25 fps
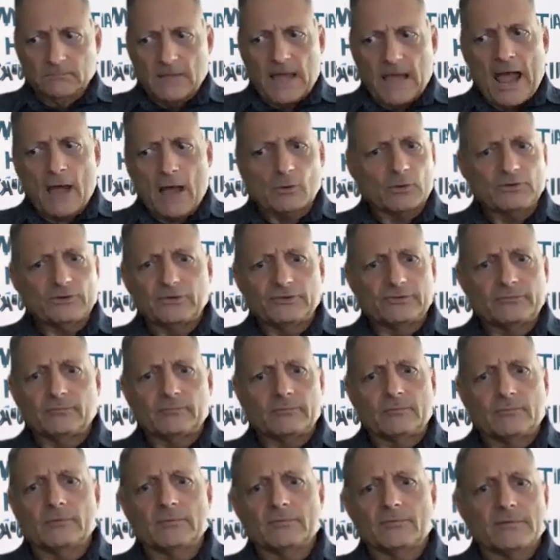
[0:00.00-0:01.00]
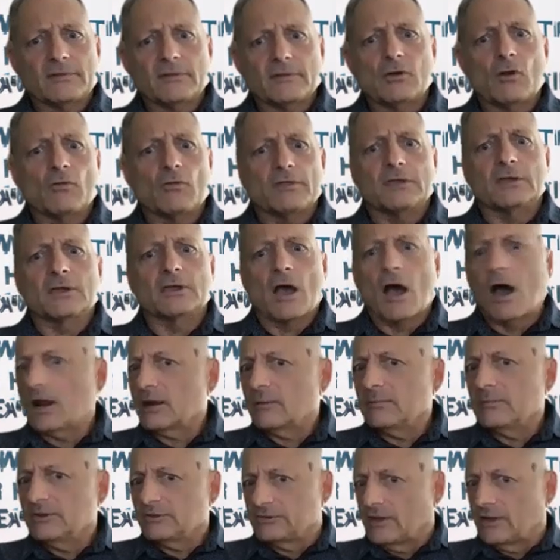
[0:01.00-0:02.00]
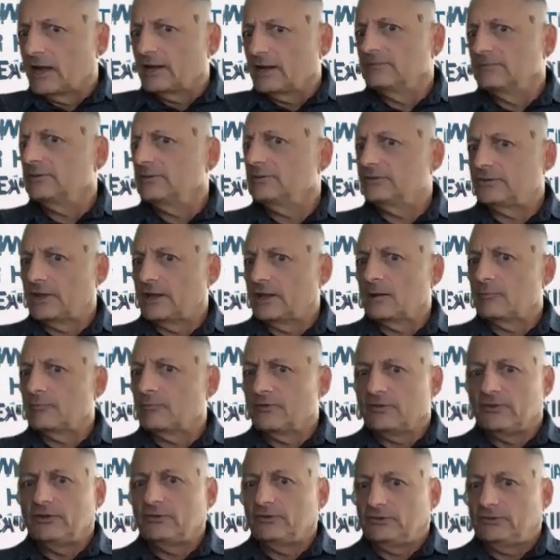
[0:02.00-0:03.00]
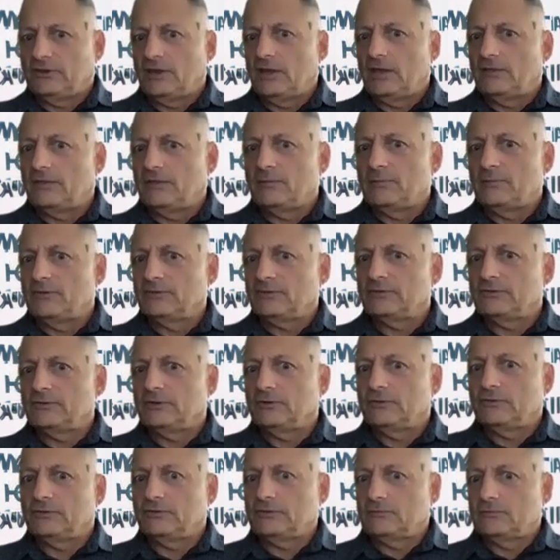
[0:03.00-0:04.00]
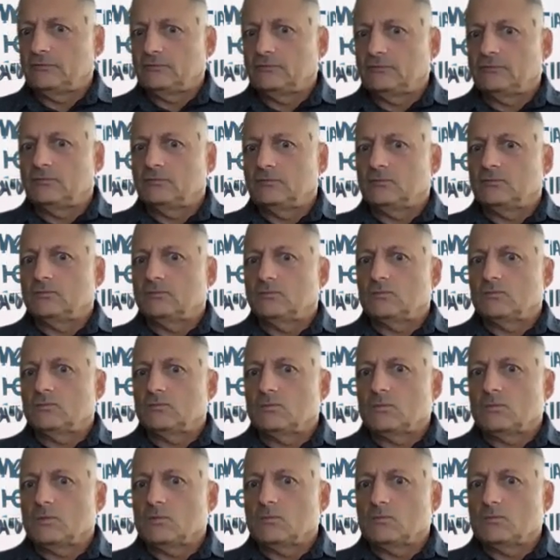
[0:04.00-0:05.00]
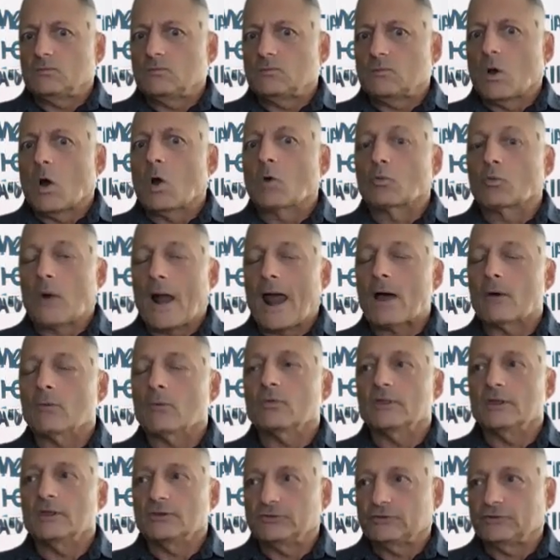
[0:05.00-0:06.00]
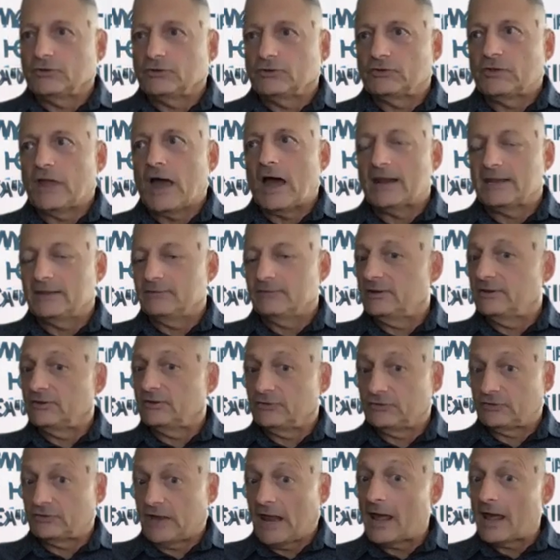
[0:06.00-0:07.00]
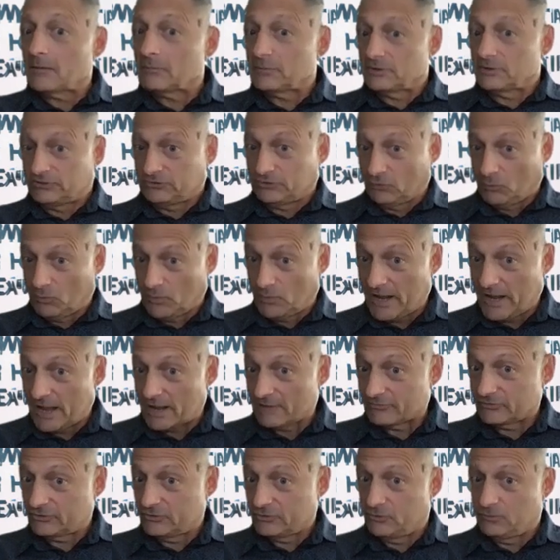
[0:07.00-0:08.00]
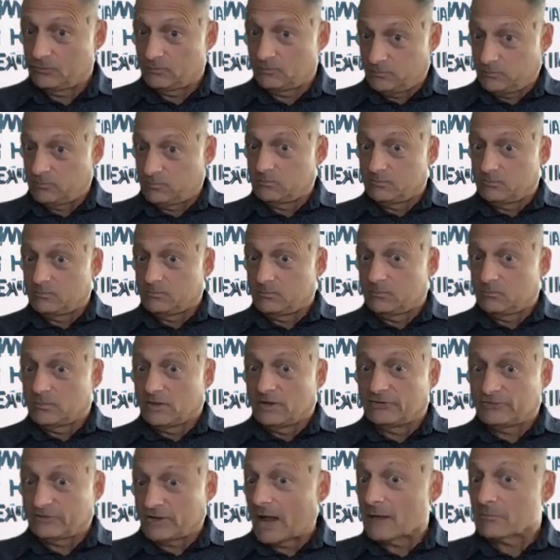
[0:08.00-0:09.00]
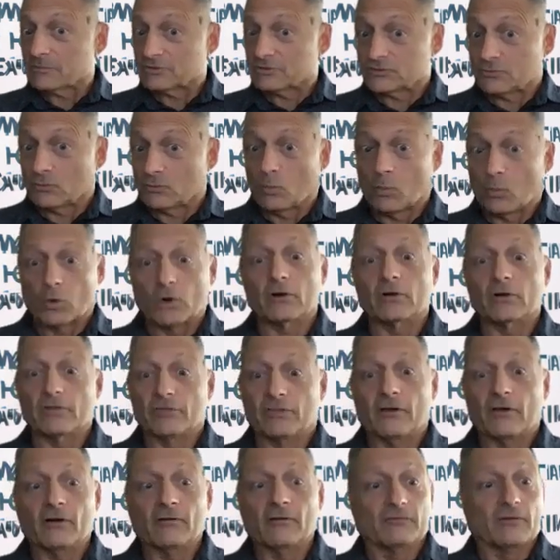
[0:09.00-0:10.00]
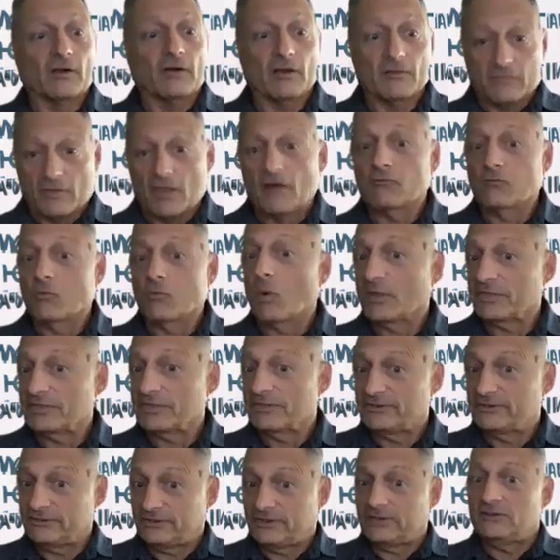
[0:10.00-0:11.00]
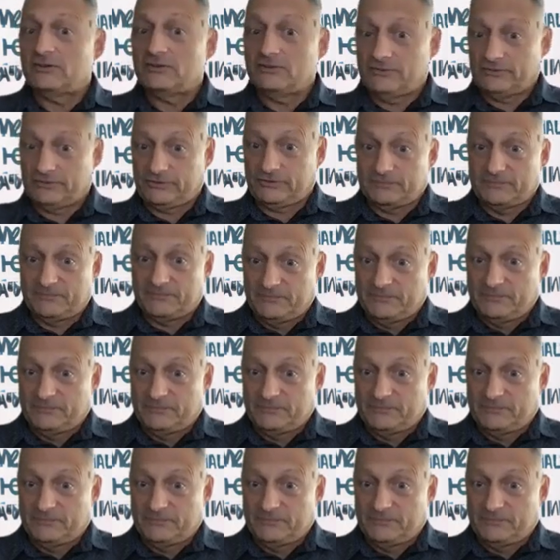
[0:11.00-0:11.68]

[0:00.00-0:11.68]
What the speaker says: how is, the economy is not even set up for this yet. The business around this is not even established. So we have to establish the worth of what this is.